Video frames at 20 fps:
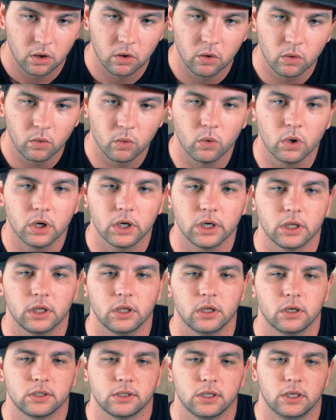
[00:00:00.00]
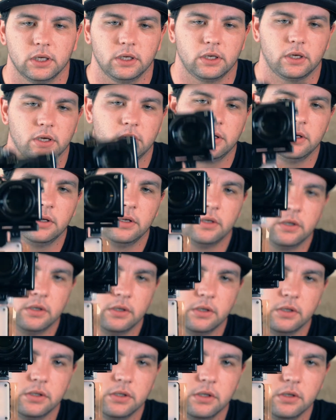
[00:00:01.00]
what it looks like.
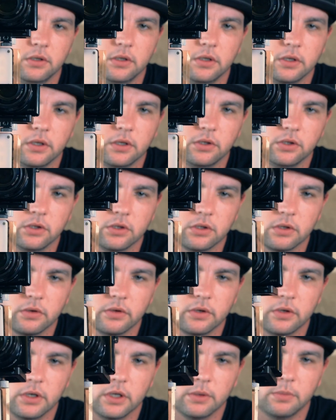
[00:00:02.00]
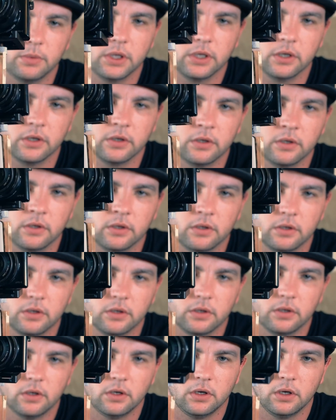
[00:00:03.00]
So you can just throw it up there
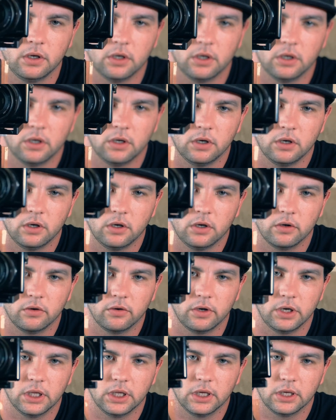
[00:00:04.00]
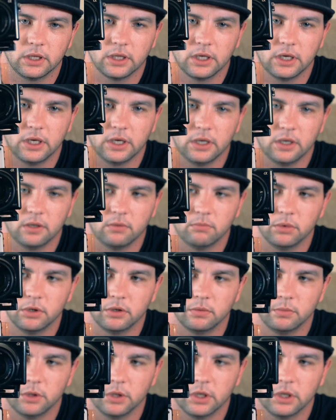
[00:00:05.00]
right like that, and boom, you